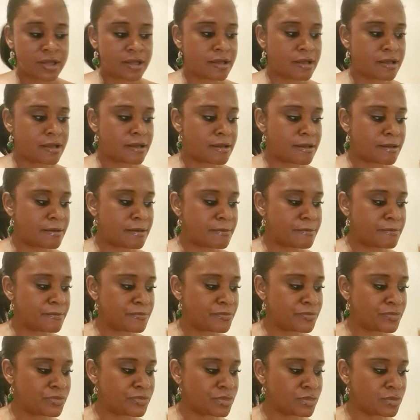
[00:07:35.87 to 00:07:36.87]

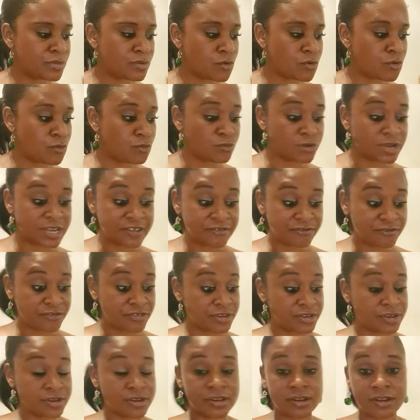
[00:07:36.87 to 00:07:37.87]
or
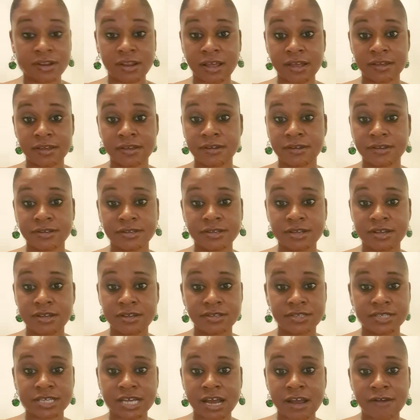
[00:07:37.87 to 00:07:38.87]
even like a
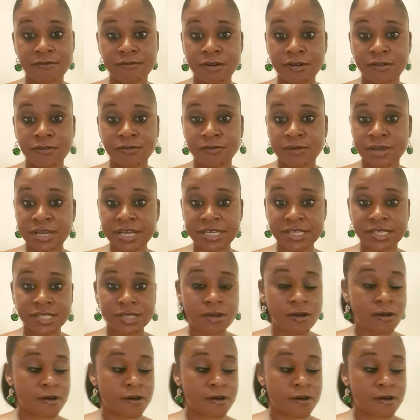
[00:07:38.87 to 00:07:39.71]
tarot reader,